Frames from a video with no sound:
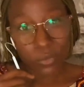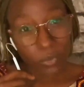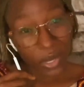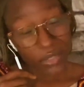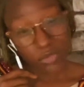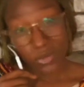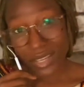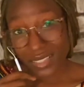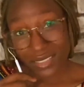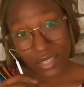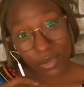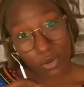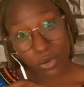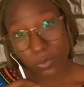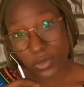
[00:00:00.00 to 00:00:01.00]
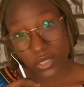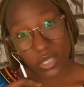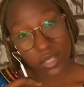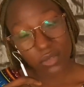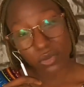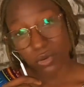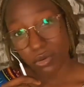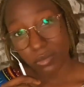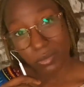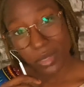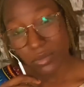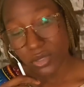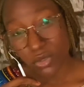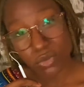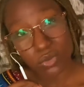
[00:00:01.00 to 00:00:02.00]
As you answer your OBJ and your
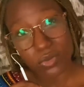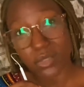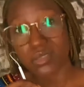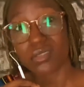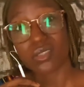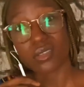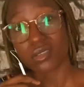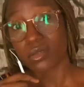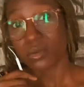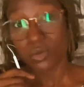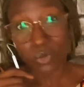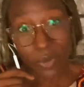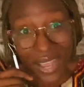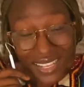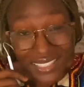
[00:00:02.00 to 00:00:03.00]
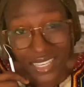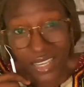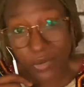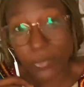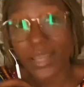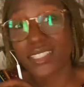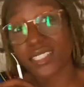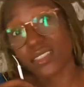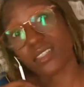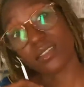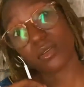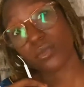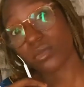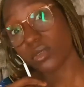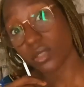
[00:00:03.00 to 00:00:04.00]
MCQ question, you answer it right in
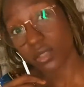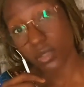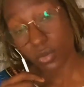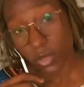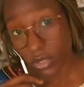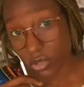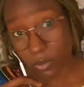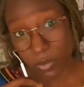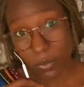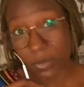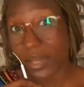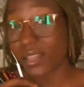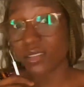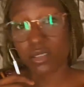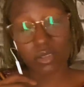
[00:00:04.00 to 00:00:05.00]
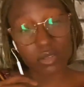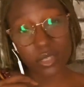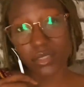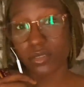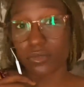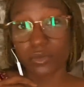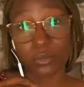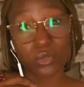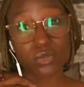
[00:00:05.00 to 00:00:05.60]
the question paper and they collect it from me.